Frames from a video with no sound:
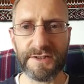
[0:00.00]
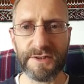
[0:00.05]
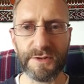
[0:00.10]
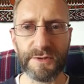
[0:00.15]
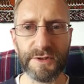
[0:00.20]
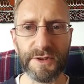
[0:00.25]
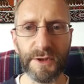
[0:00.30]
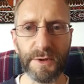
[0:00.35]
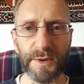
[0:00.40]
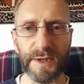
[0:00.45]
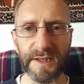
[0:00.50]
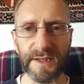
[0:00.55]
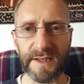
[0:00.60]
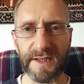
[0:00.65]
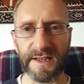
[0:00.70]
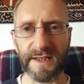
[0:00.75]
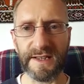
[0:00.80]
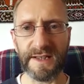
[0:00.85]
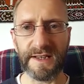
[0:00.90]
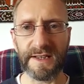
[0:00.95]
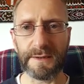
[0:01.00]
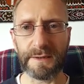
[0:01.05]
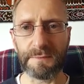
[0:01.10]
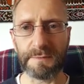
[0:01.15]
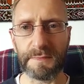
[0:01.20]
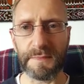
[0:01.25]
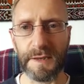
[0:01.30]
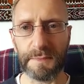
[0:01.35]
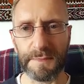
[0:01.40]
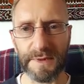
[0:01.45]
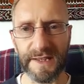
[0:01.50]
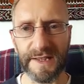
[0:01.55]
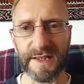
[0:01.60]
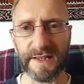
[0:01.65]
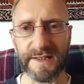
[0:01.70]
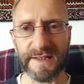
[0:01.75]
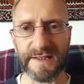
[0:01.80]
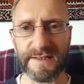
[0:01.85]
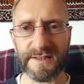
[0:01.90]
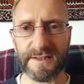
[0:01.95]
to doing a
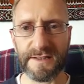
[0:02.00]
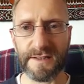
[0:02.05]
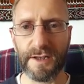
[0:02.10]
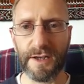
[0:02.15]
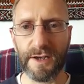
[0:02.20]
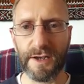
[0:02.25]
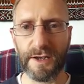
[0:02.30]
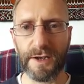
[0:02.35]
playlist